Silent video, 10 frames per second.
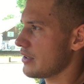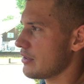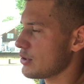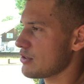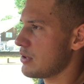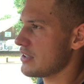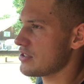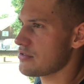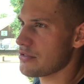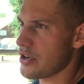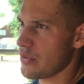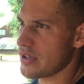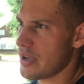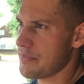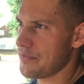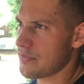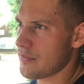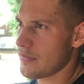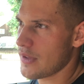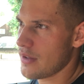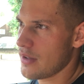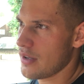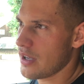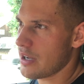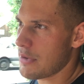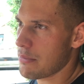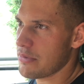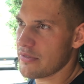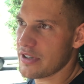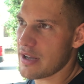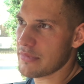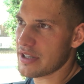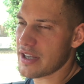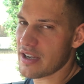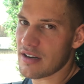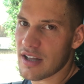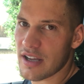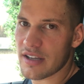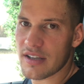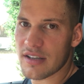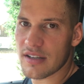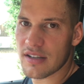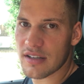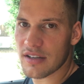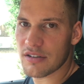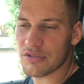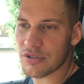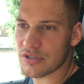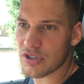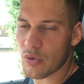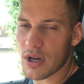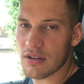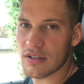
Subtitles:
It was a pleasure to train with them, and I'm happy for them that they are like, you know, doing so well.